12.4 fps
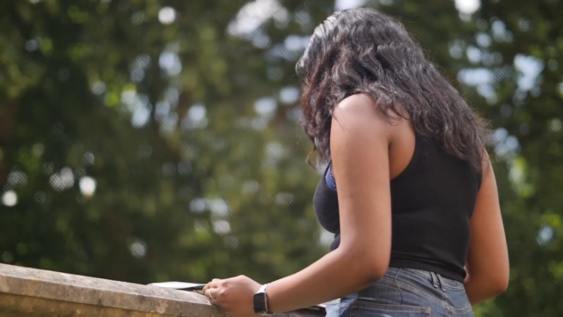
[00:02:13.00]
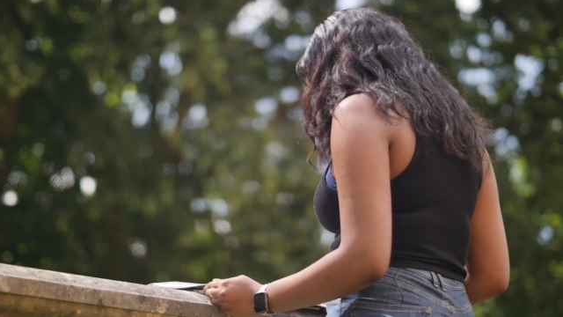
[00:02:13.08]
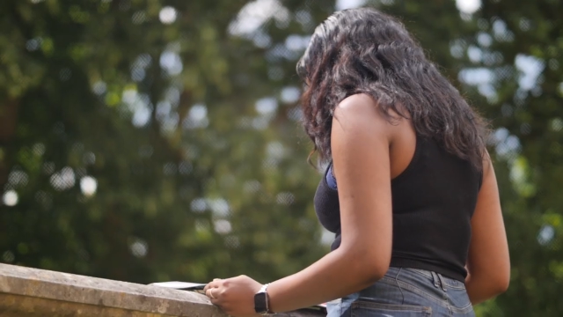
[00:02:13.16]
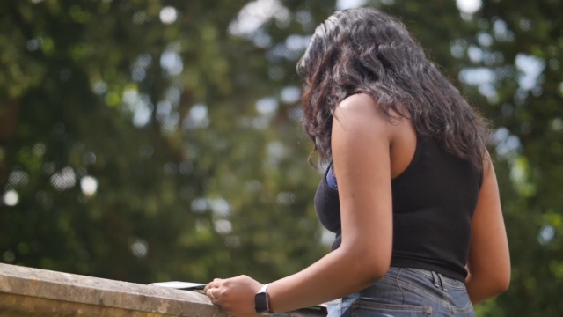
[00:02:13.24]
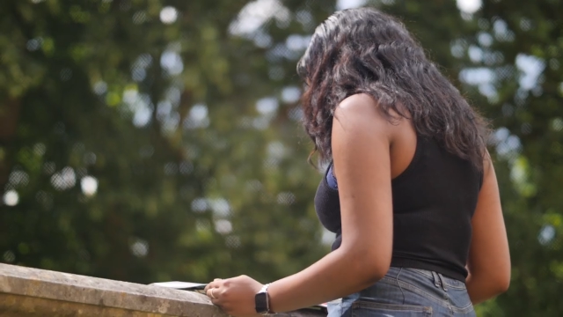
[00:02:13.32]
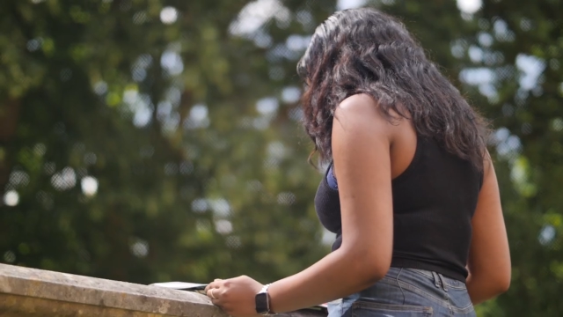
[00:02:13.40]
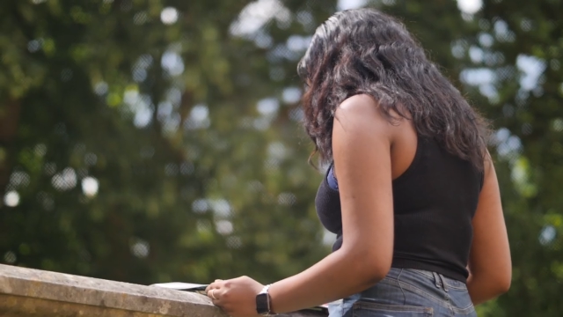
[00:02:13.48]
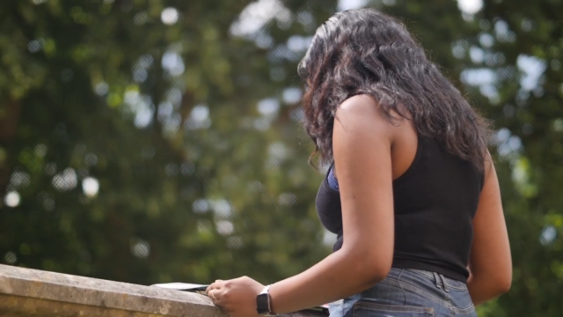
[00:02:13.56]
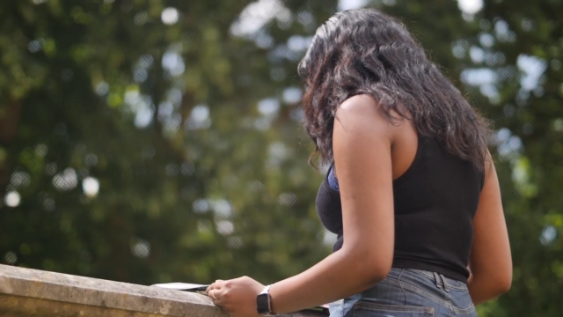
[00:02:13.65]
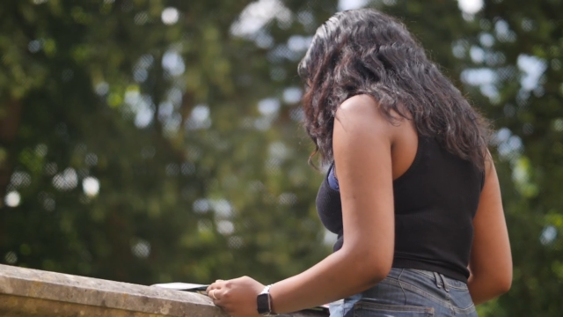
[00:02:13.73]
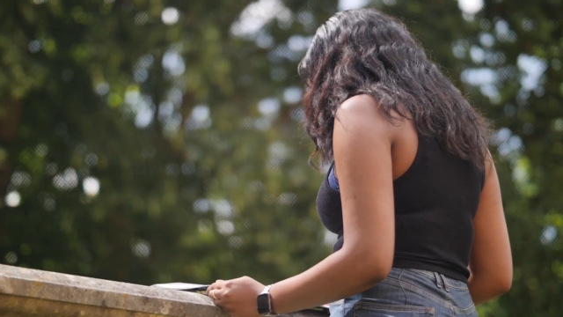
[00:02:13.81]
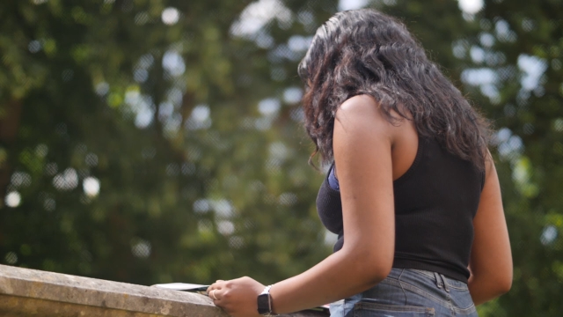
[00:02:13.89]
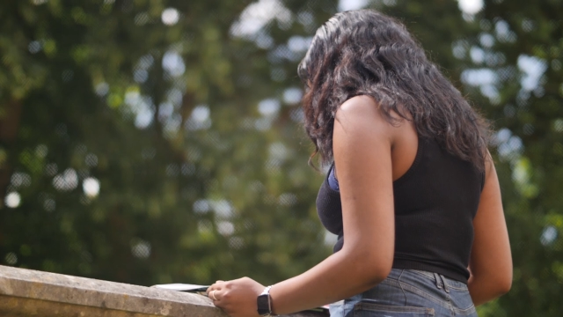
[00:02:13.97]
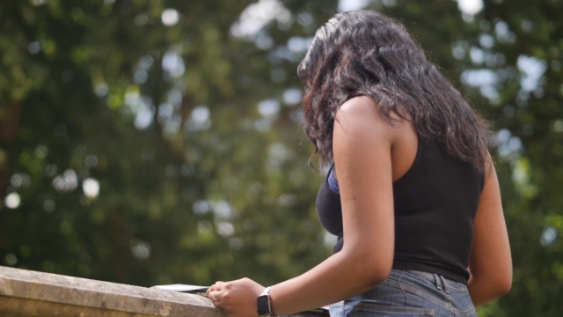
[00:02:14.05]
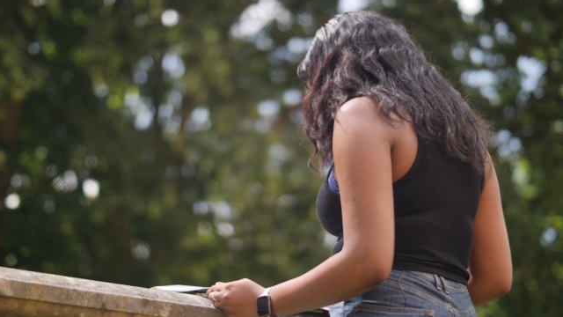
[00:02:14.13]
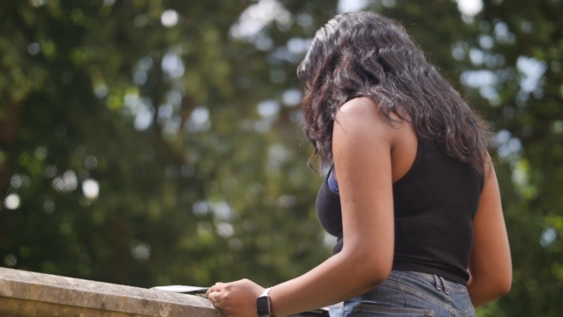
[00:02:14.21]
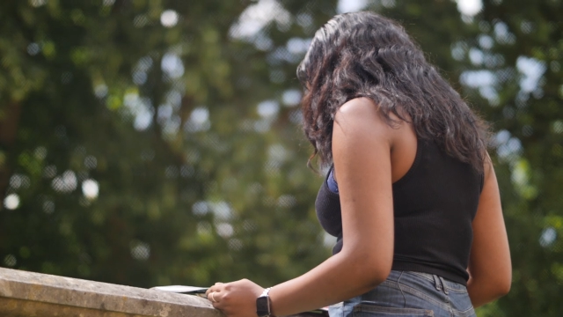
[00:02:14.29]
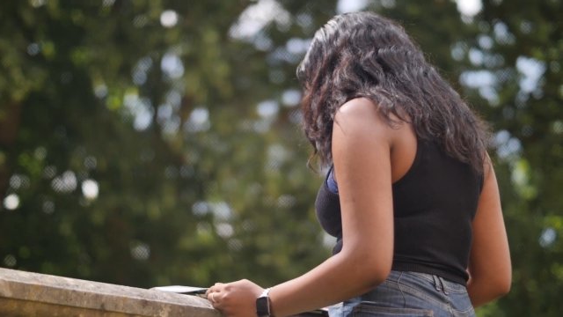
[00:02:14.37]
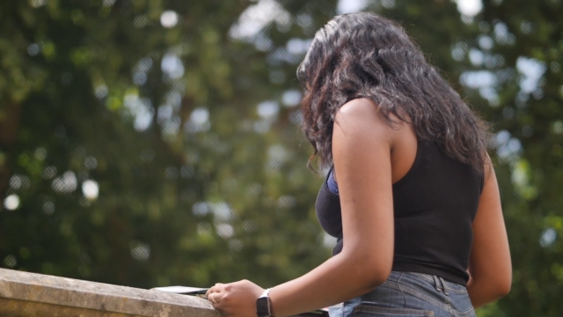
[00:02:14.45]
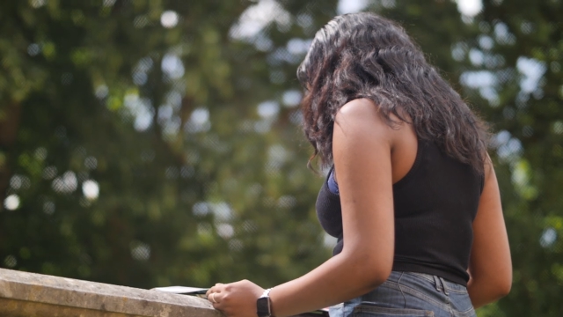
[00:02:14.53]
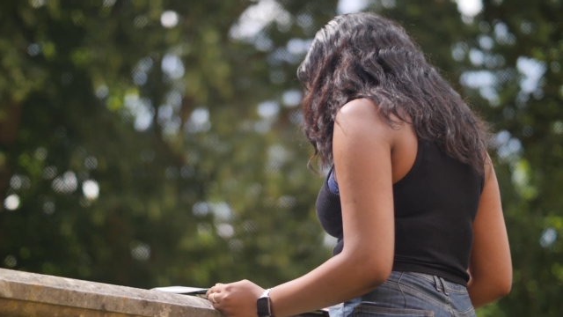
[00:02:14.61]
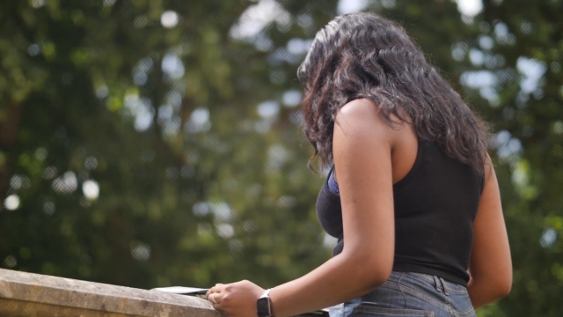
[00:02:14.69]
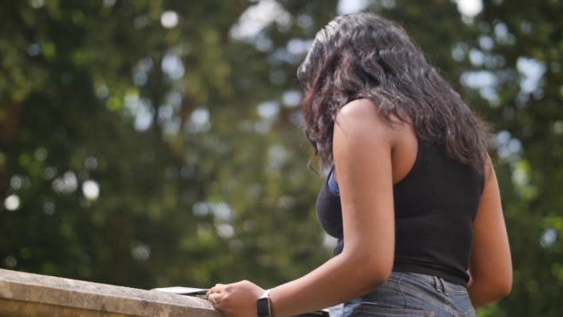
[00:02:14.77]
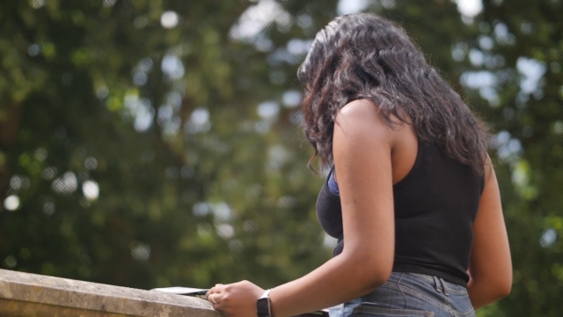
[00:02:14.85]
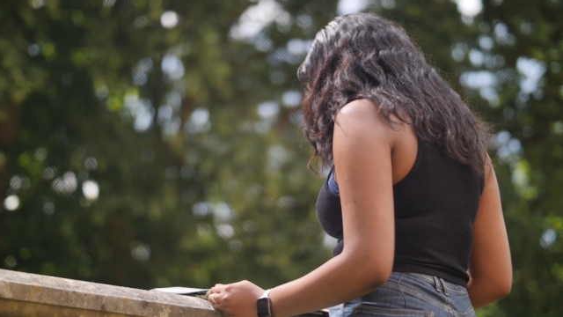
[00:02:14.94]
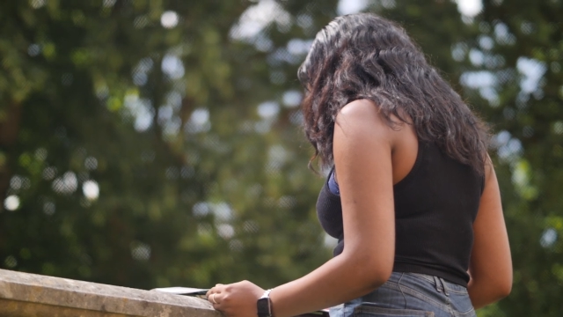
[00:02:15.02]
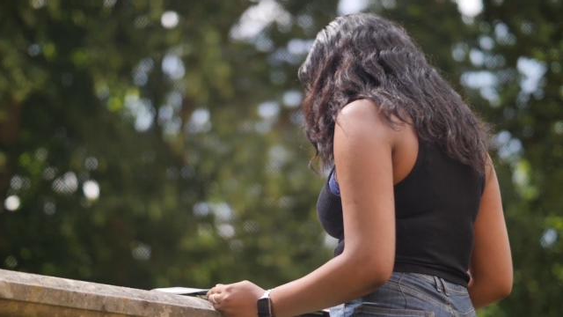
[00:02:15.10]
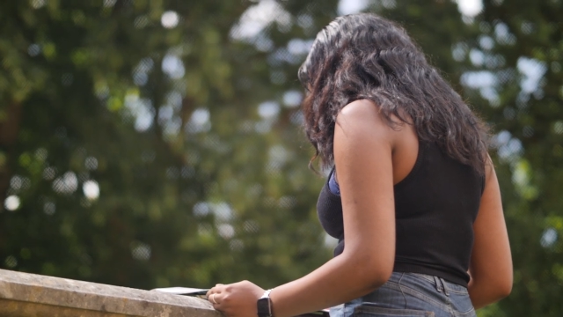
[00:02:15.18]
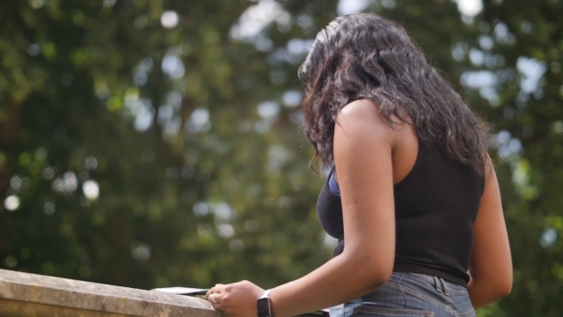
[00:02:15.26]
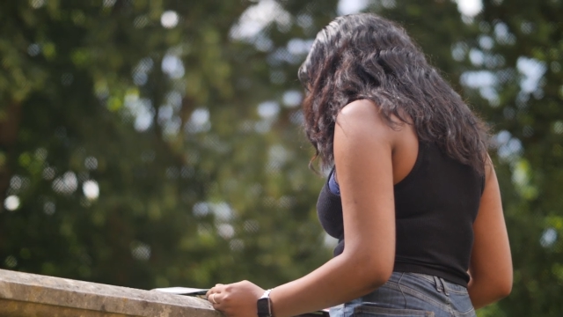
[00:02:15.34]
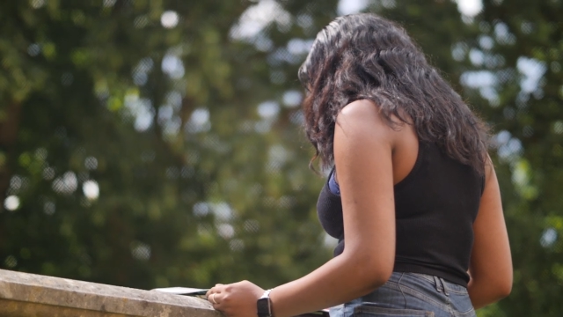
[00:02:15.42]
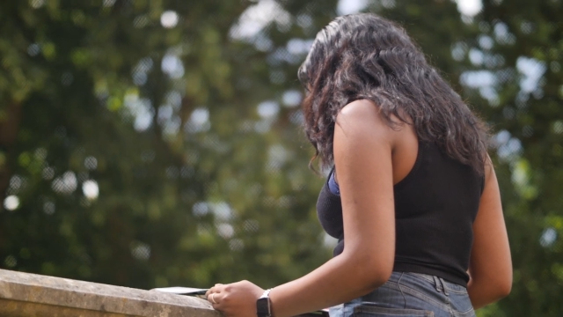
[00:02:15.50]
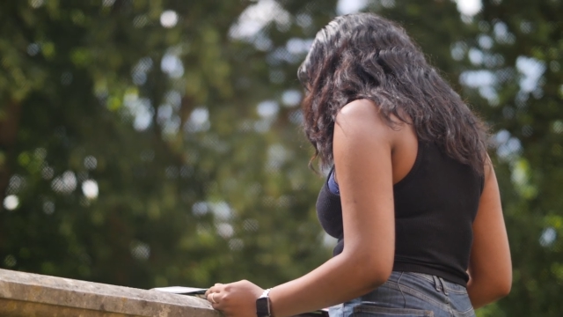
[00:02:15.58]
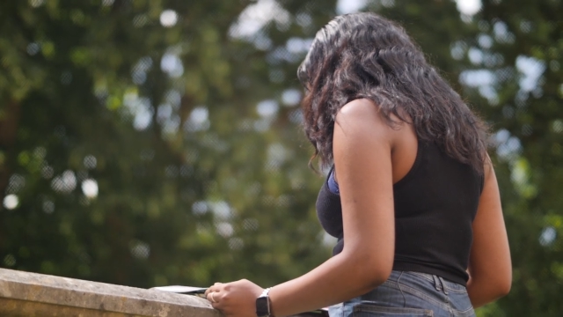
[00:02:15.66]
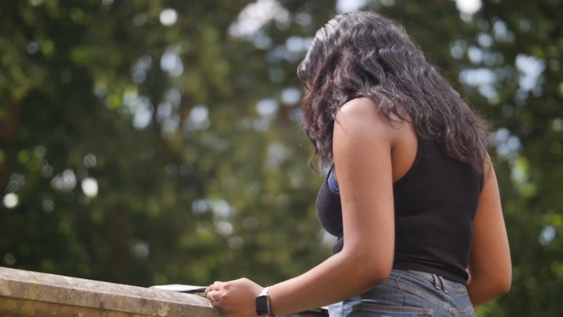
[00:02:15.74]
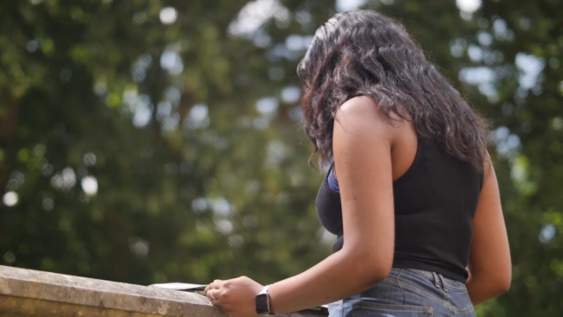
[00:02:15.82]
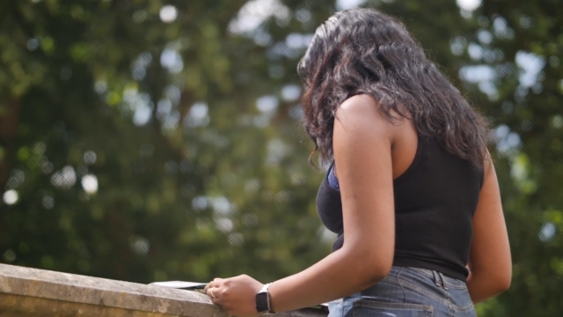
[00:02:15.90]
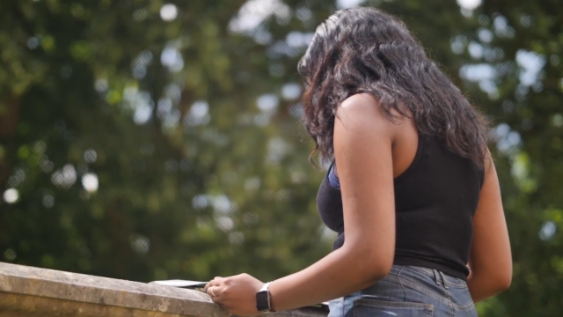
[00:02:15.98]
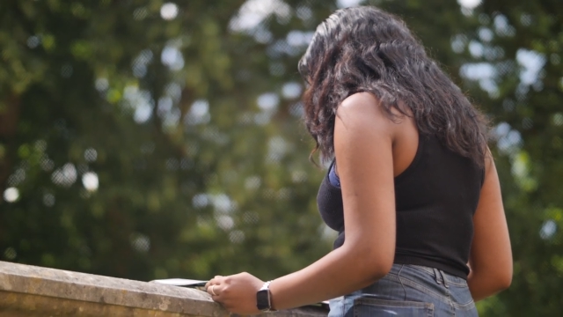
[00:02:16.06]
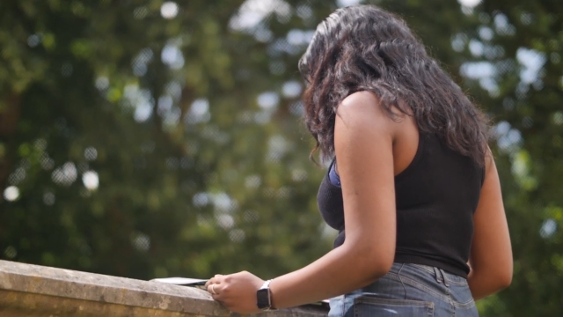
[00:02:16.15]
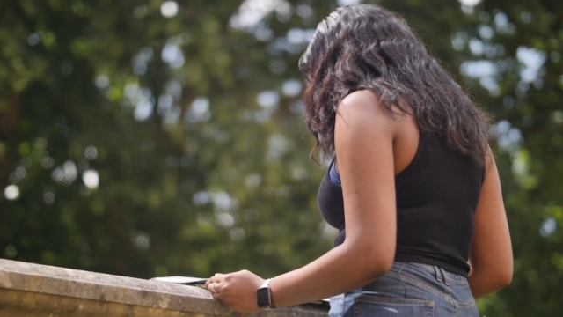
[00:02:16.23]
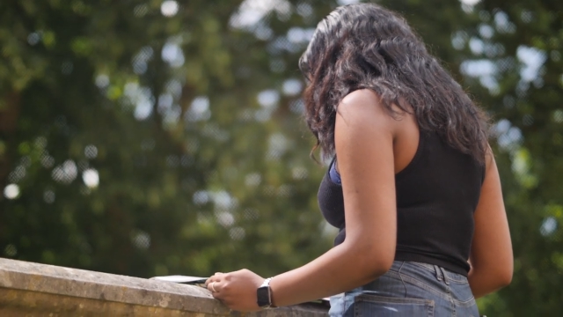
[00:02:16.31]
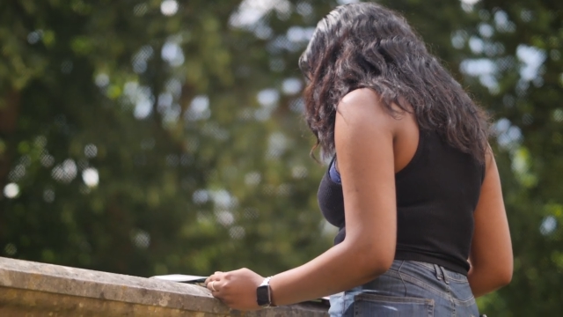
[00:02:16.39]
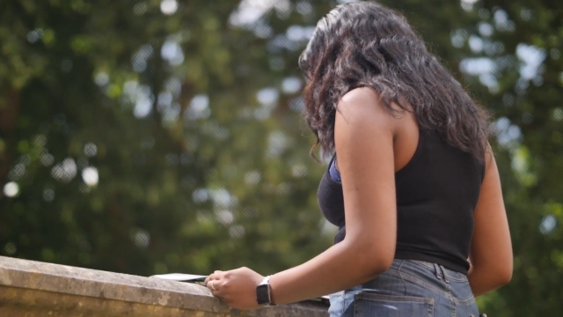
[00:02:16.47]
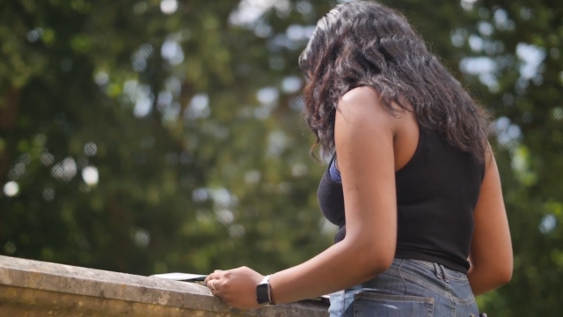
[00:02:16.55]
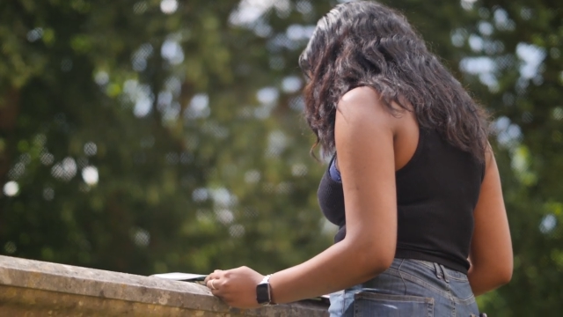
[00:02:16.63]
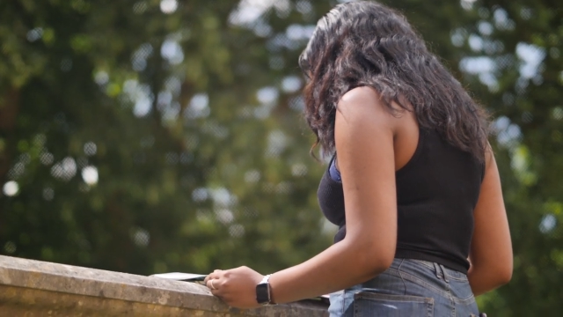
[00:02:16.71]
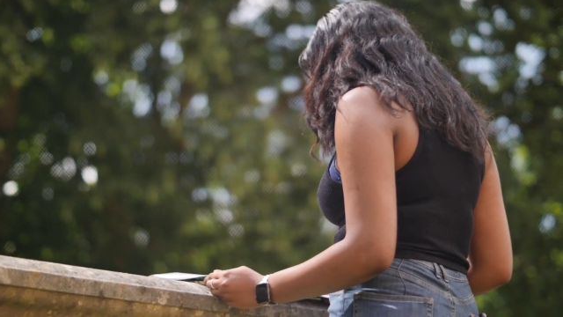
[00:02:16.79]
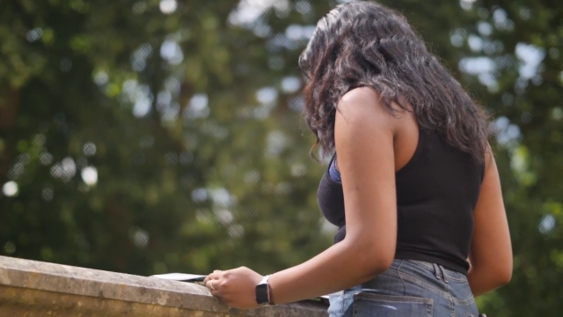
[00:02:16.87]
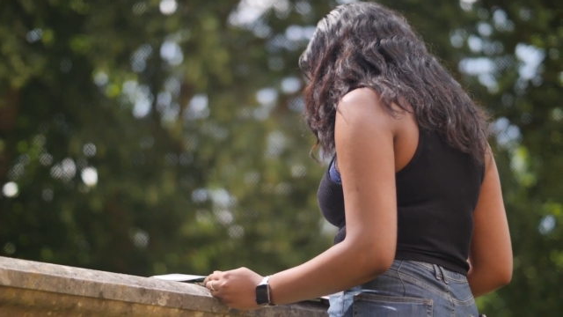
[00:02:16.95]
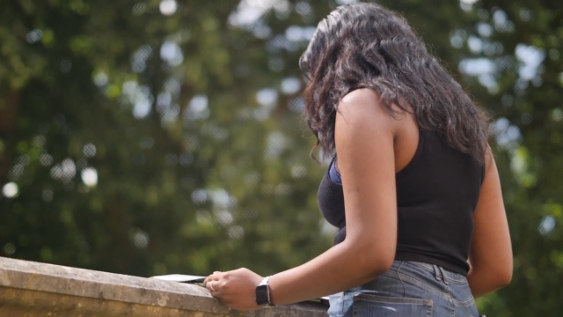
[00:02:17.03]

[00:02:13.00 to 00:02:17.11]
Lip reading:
(no speaker visible)